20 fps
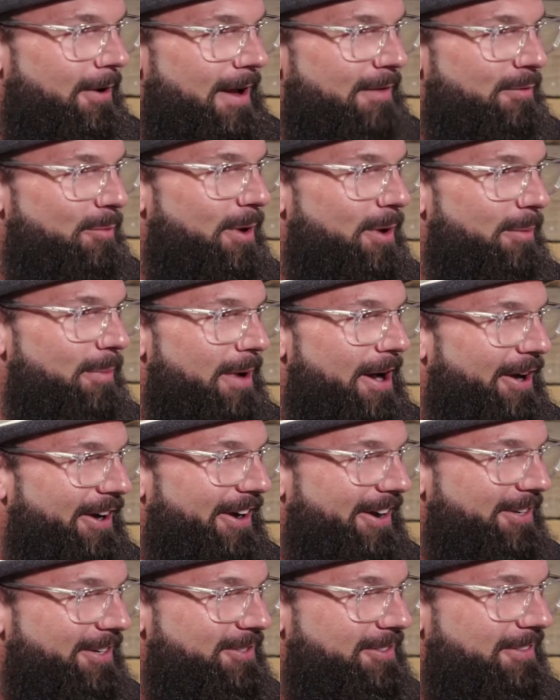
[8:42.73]
have a better
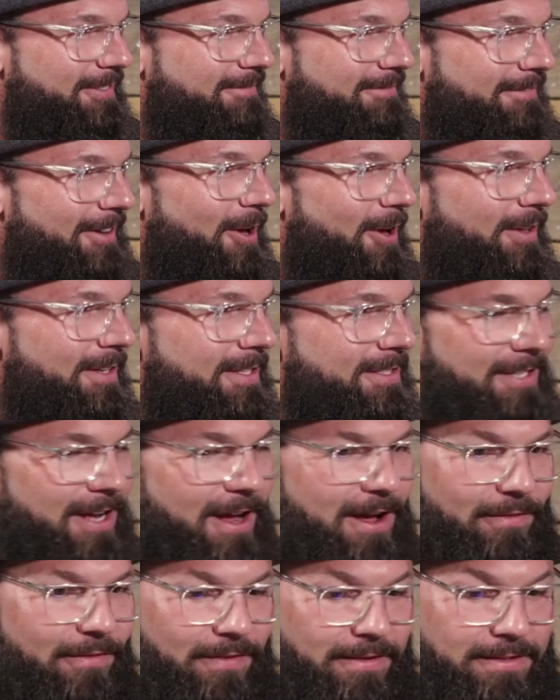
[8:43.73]
marriage and all this
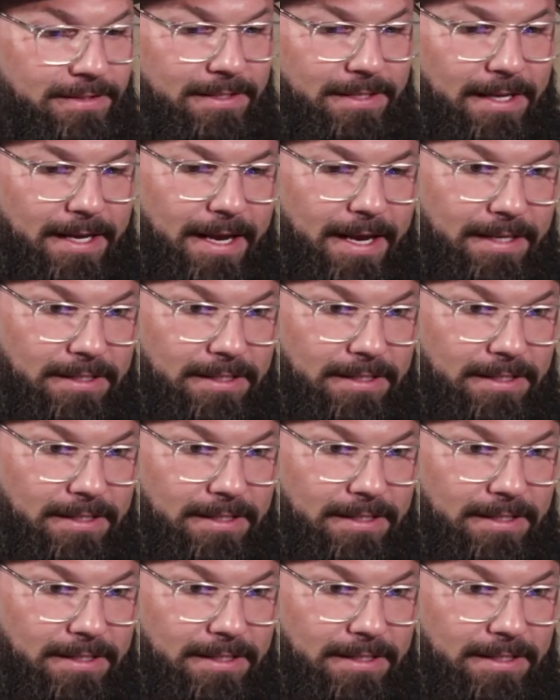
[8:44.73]
stuff it's